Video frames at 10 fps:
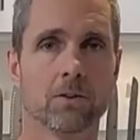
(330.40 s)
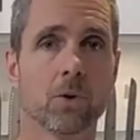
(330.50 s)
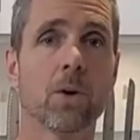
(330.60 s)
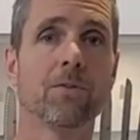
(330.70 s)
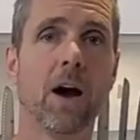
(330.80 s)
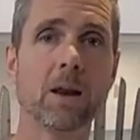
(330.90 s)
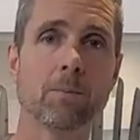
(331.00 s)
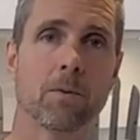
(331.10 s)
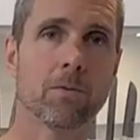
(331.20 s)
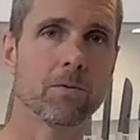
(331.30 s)
So I
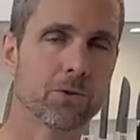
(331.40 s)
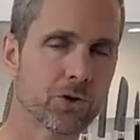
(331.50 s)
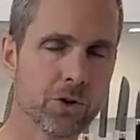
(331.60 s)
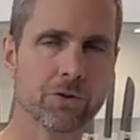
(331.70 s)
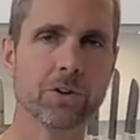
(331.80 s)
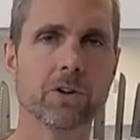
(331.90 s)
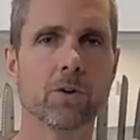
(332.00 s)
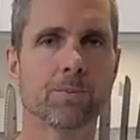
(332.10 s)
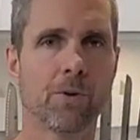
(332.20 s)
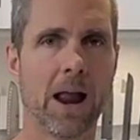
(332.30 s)
find choosing
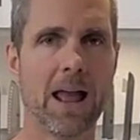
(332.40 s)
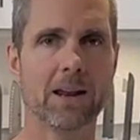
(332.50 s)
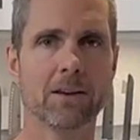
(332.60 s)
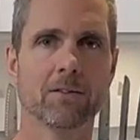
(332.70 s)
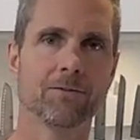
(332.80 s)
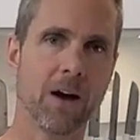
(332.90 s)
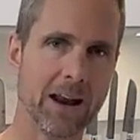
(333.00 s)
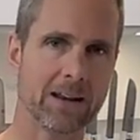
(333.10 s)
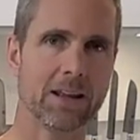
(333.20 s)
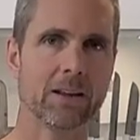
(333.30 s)
your brand and
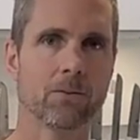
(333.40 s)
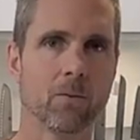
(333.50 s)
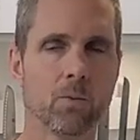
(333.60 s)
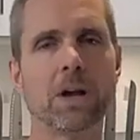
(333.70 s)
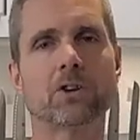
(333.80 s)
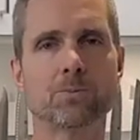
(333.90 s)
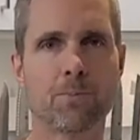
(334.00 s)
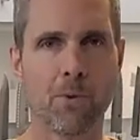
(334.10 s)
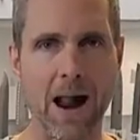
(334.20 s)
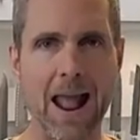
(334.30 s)
finding which
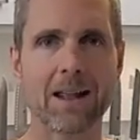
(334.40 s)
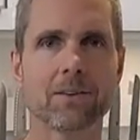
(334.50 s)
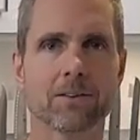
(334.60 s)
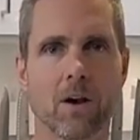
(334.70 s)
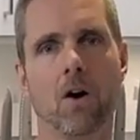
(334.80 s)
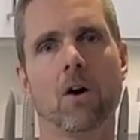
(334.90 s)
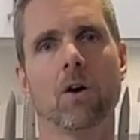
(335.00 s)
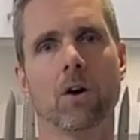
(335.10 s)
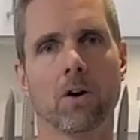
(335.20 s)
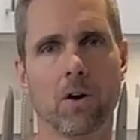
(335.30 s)
brands
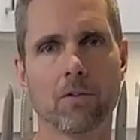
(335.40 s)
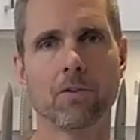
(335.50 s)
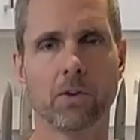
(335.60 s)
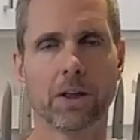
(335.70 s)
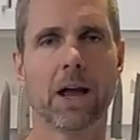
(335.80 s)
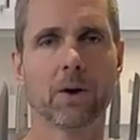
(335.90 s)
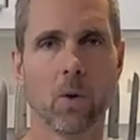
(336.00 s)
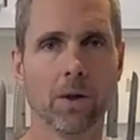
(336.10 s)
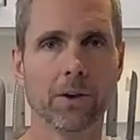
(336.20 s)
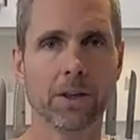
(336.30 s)
are of a really high
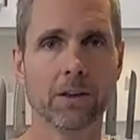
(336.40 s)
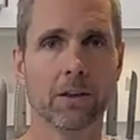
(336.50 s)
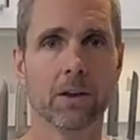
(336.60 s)
quality